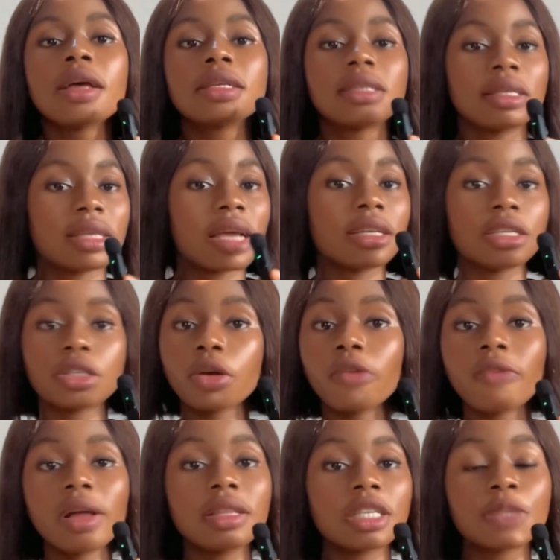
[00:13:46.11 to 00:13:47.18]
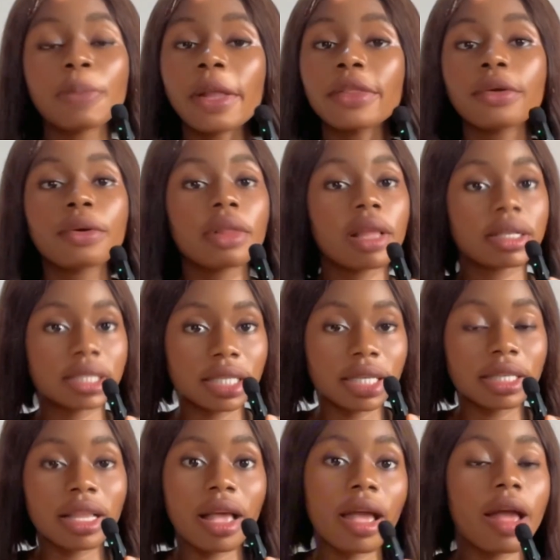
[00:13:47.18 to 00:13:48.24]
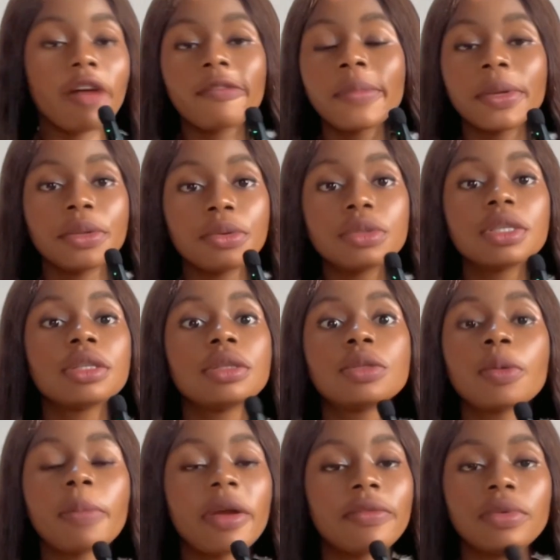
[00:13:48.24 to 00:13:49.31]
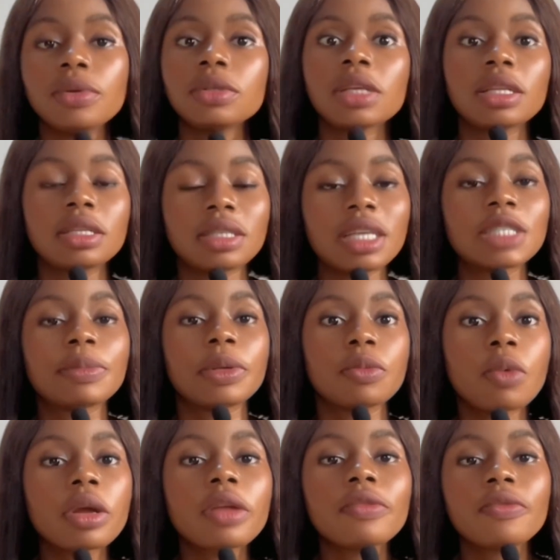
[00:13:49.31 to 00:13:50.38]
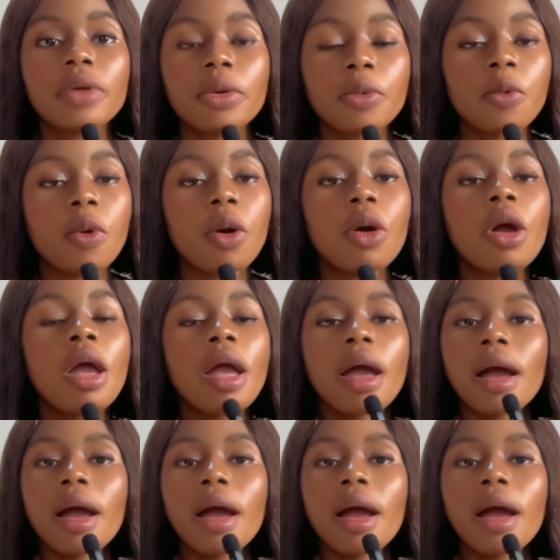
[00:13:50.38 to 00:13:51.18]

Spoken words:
Since I discovered this particular thing, I have been using it on my videos and it has been working very well.